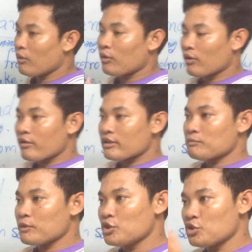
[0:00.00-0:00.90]
borrow is
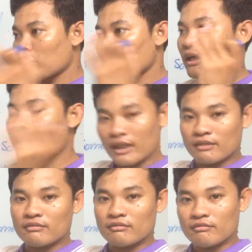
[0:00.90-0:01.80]
means you're gonna take
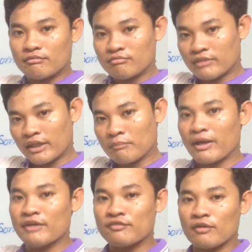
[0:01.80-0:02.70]
it. Take a
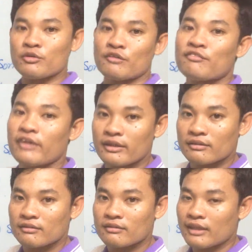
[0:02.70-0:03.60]
bike from your
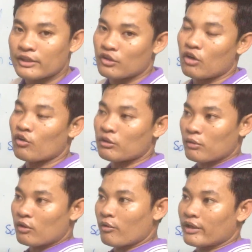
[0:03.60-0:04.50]
friend. Like you're going to
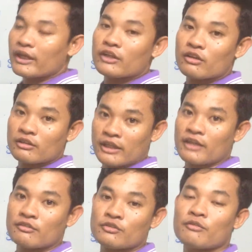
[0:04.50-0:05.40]
borrow it and you're gonna take
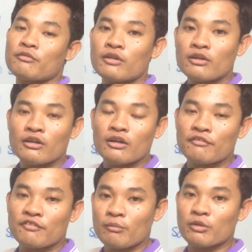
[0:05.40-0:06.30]
it to
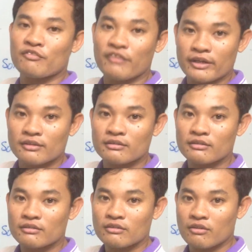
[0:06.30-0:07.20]
your from your friend.
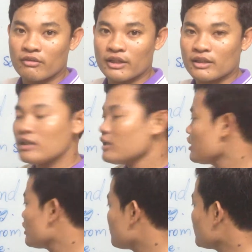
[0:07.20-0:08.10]
Alright?
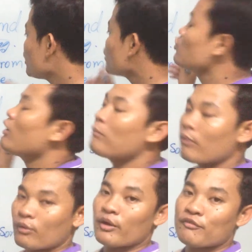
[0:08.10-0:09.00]
It means you are
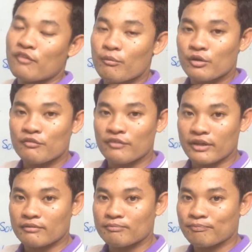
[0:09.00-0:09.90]
borrow it from your
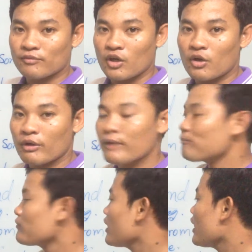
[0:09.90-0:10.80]
friend.
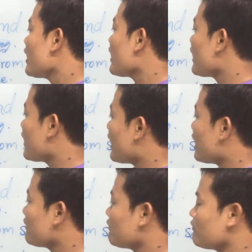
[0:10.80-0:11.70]
Alright?
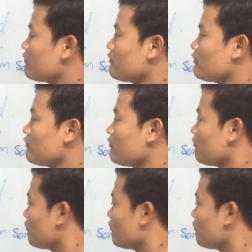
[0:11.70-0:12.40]
And